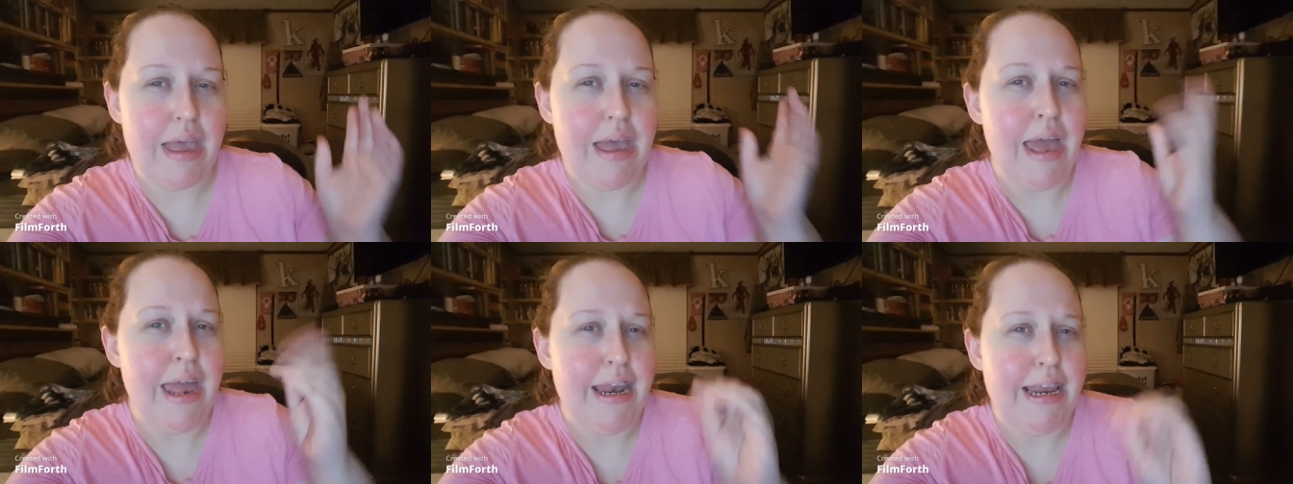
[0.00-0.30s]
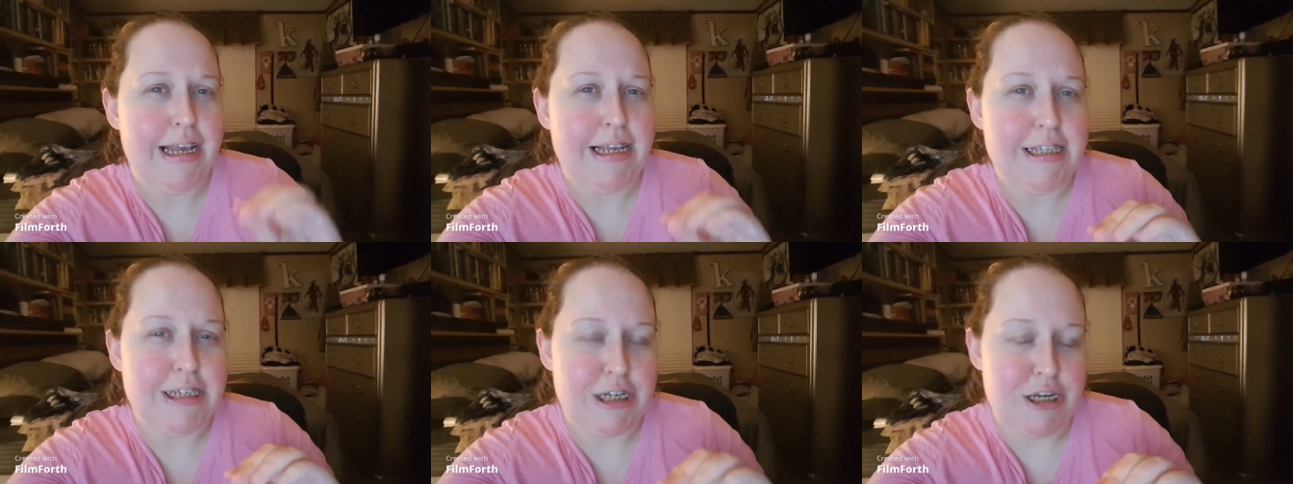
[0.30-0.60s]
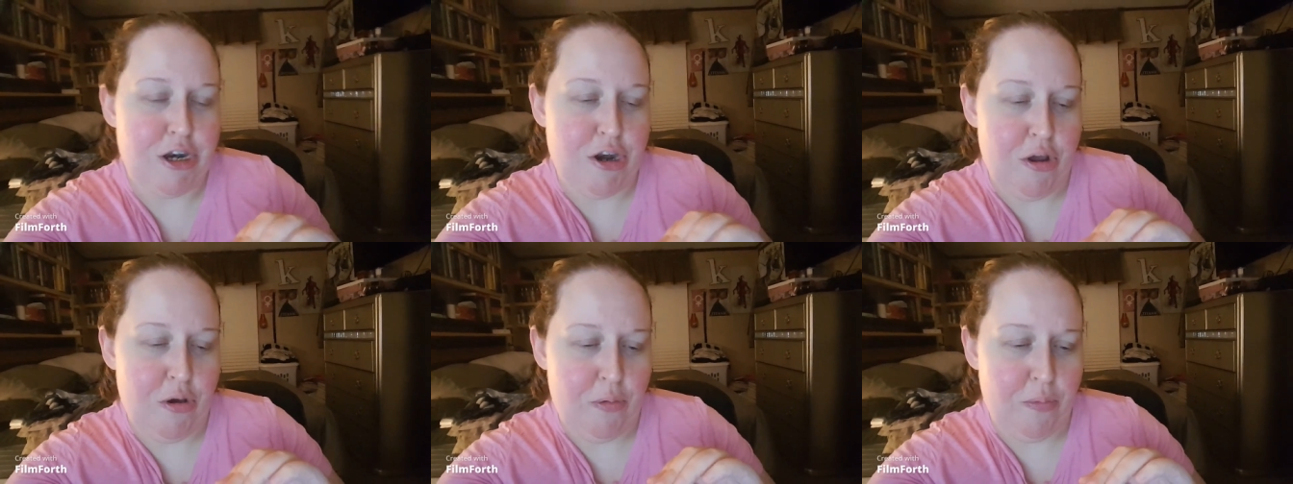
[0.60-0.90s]
I need to
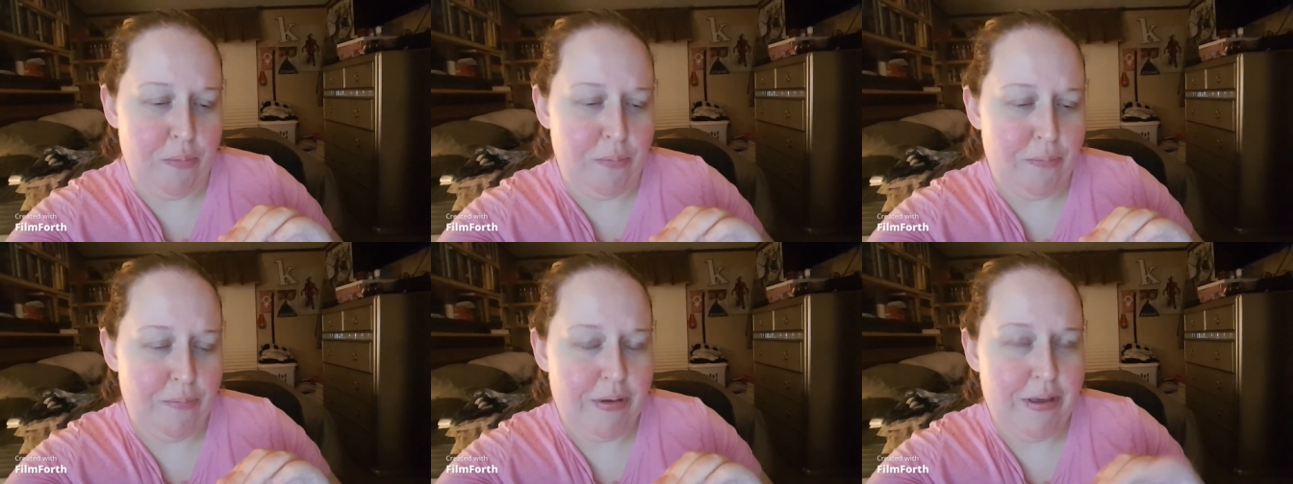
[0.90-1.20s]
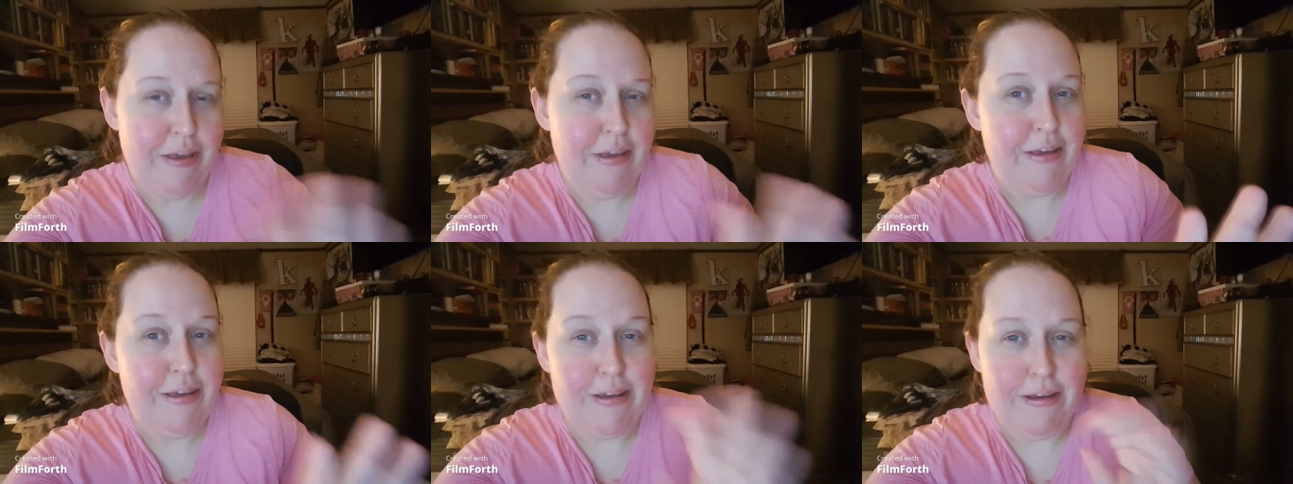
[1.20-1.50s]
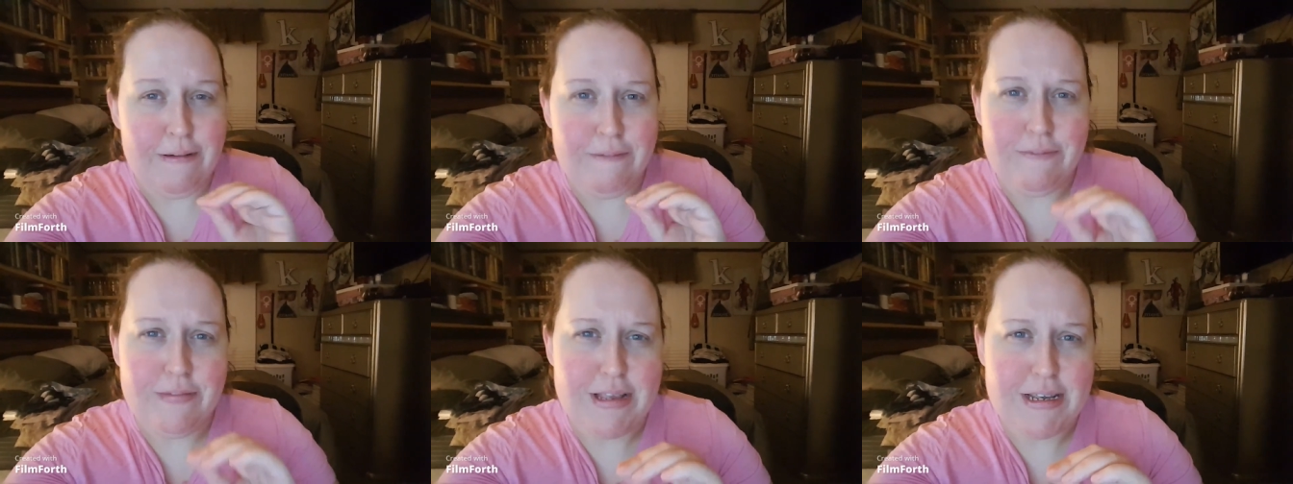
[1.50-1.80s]
know
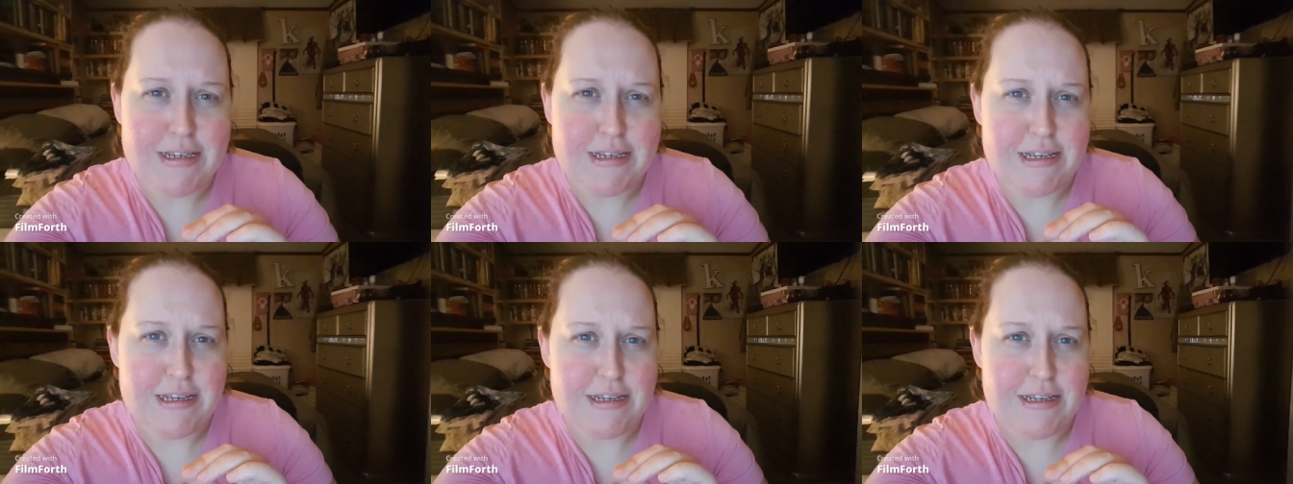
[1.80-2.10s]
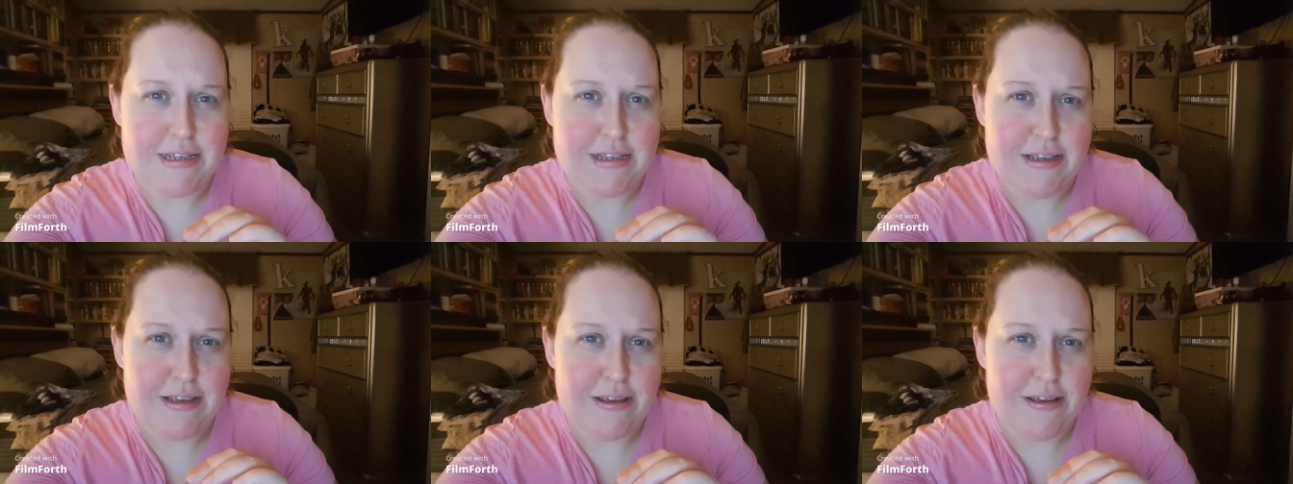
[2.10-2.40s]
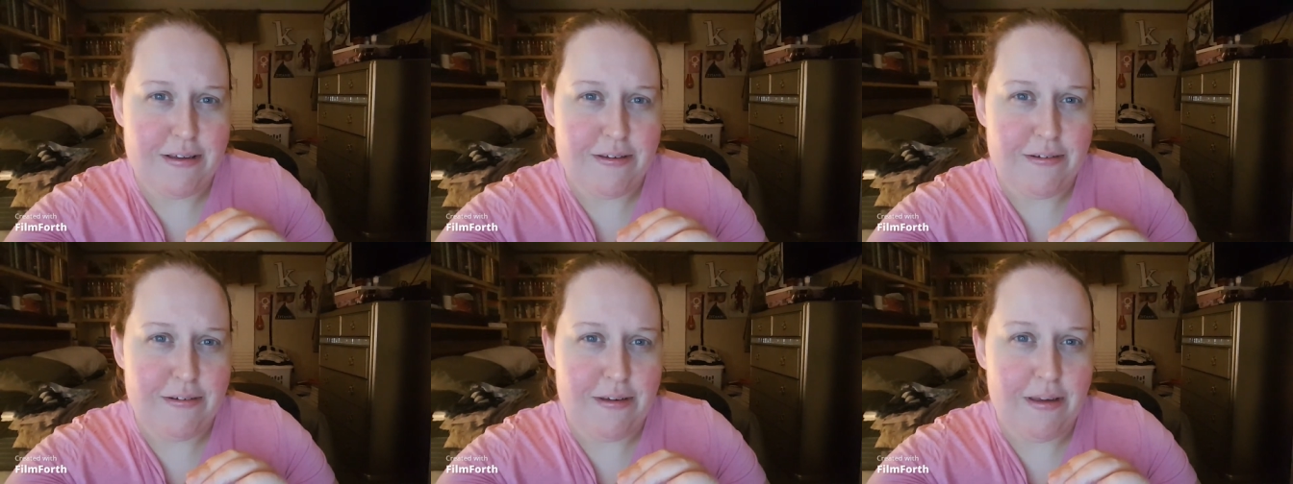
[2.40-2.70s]
if this is...
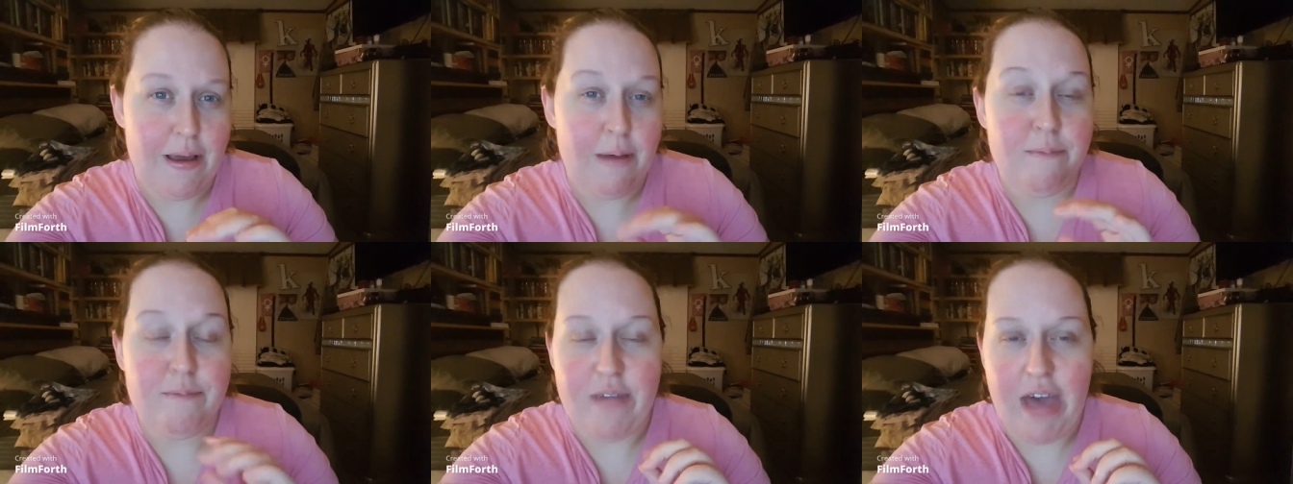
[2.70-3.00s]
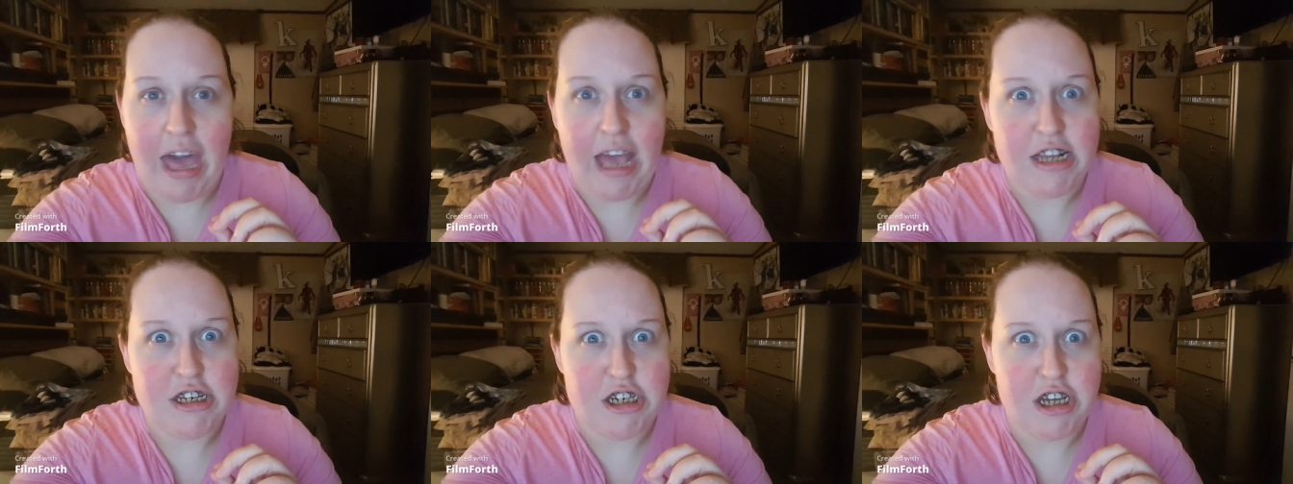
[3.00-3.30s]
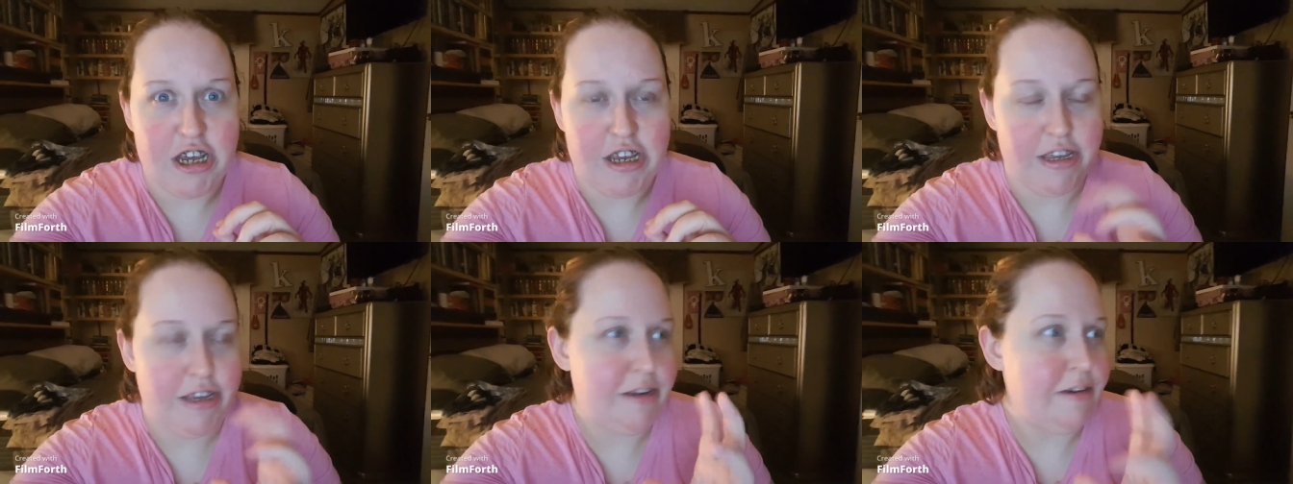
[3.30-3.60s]
I'm fact
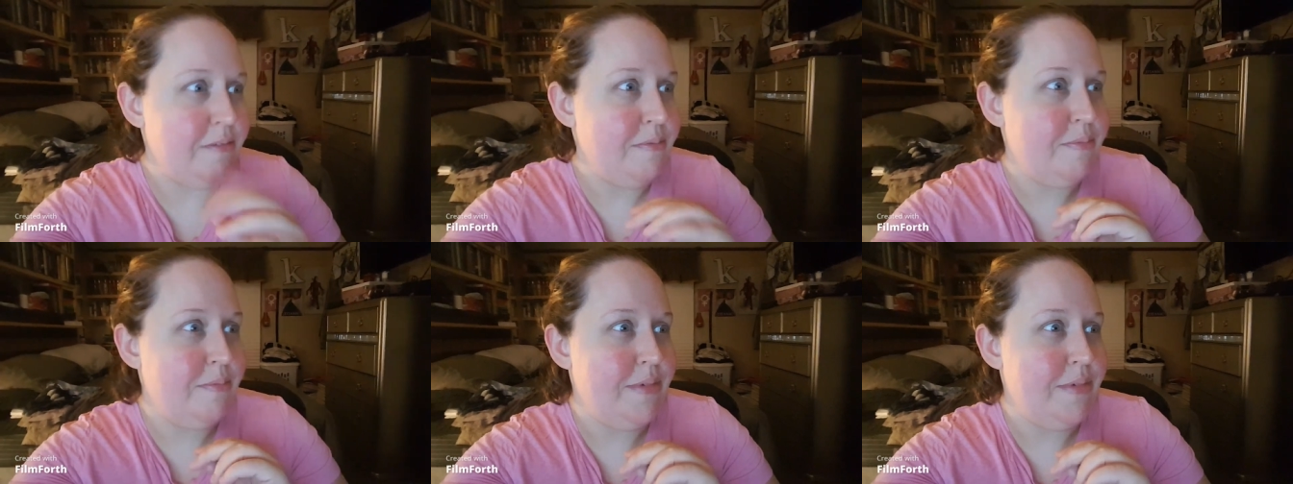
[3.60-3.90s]
checking.